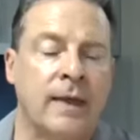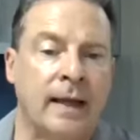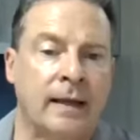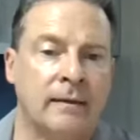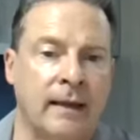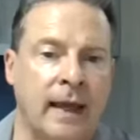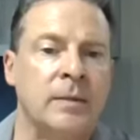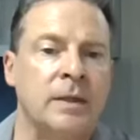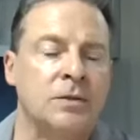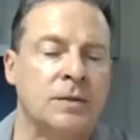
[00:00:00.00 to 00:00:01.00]
that can
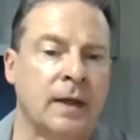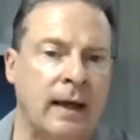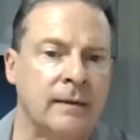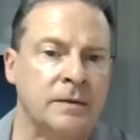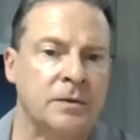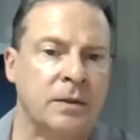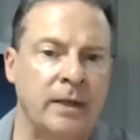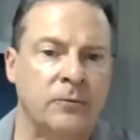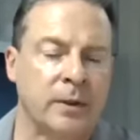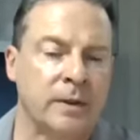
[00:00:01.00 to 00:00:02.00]
damage the collagen
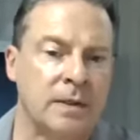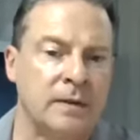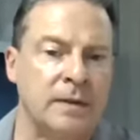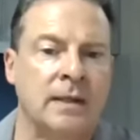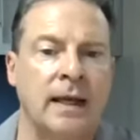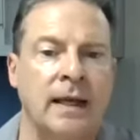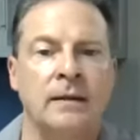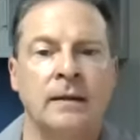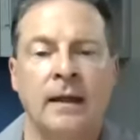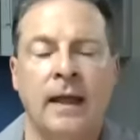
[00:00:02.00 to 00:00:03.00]
matrix of the
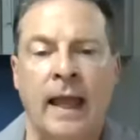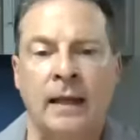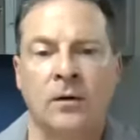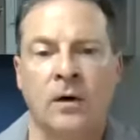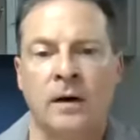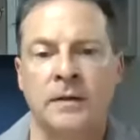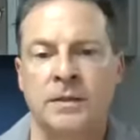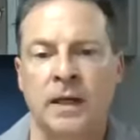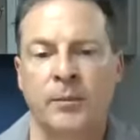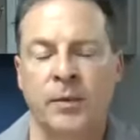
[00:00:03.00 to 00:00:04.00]
skin and
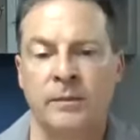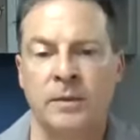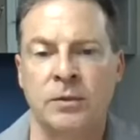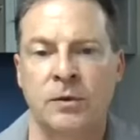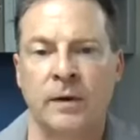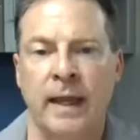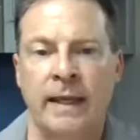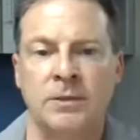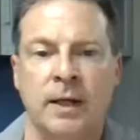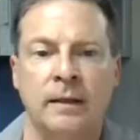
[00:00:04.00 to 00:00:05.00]
cause premature
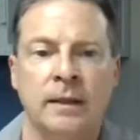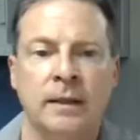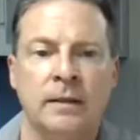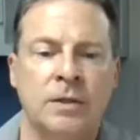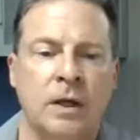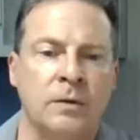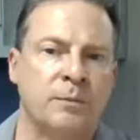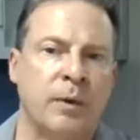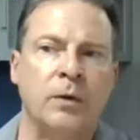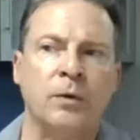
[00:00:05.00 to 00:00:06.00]
aging. So it's
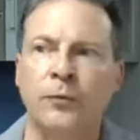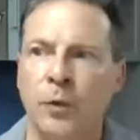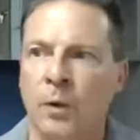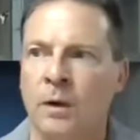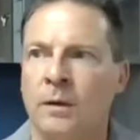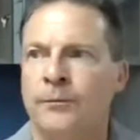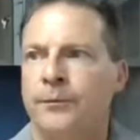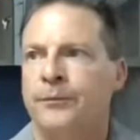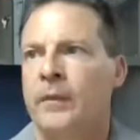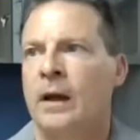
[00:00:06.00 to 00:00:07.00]
both for
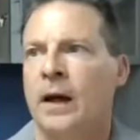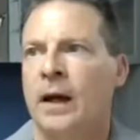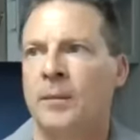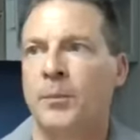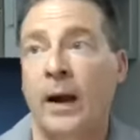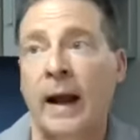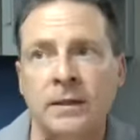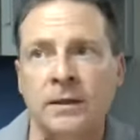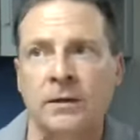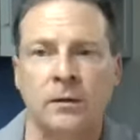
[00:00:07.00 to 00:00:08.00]

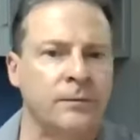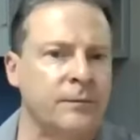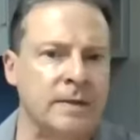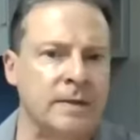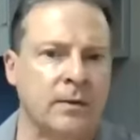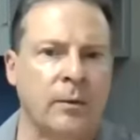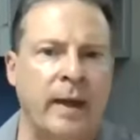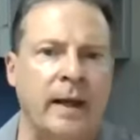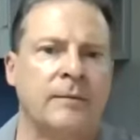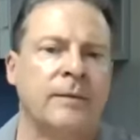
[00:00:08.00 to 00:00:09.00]
practical physical
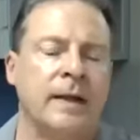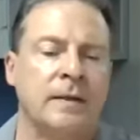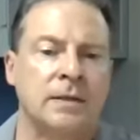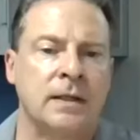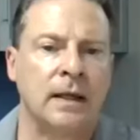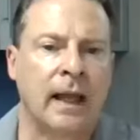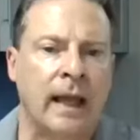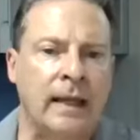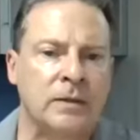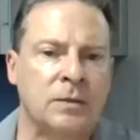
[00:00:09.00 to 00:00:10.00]
benefits
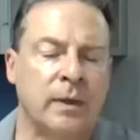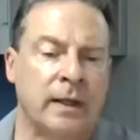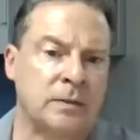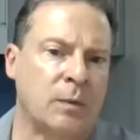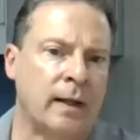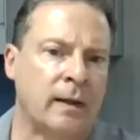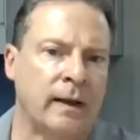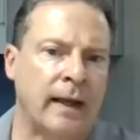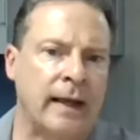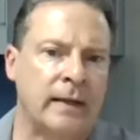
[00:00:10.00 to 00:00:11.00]
as
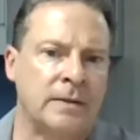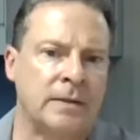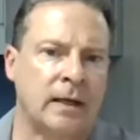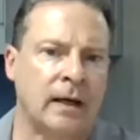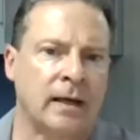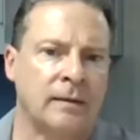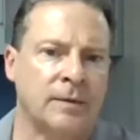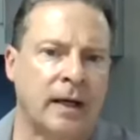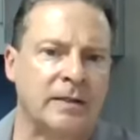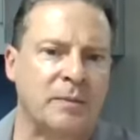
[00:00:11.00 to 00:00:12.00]
well as
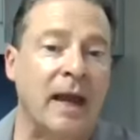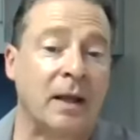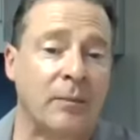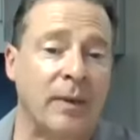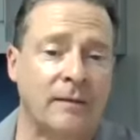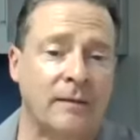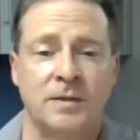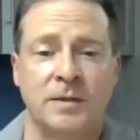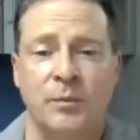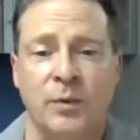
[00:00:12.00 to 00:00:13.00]
cosmetic
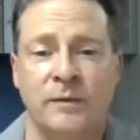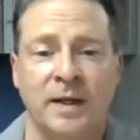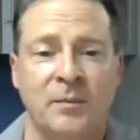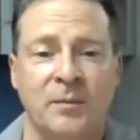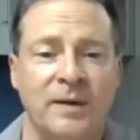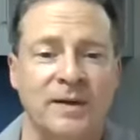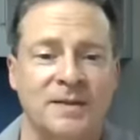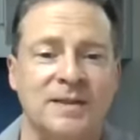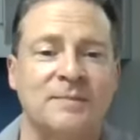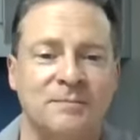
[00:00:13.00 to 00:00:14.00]
benefits, improving
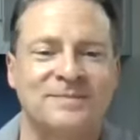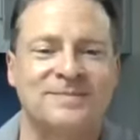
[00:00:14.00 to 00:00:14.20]
appearance.